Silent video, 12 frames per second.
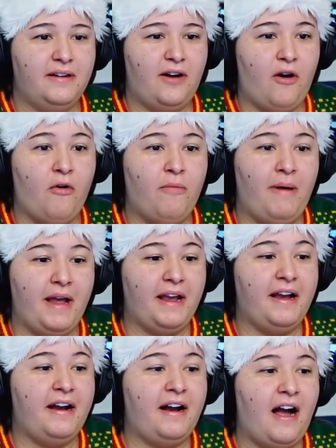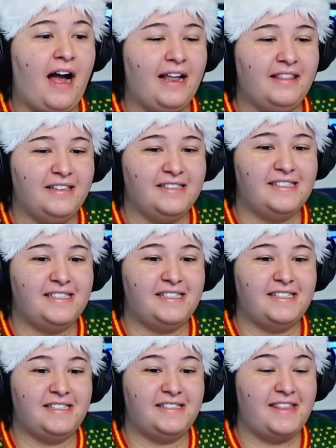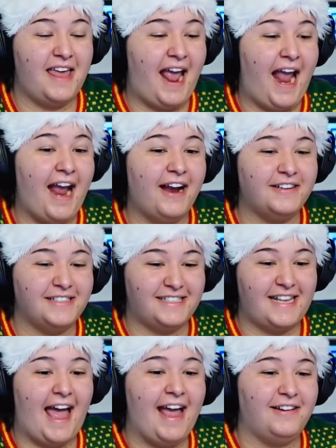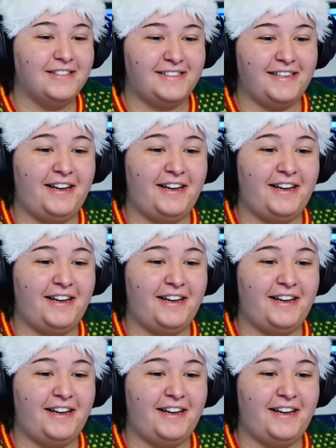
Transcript: Oh my God, the hairstyles, the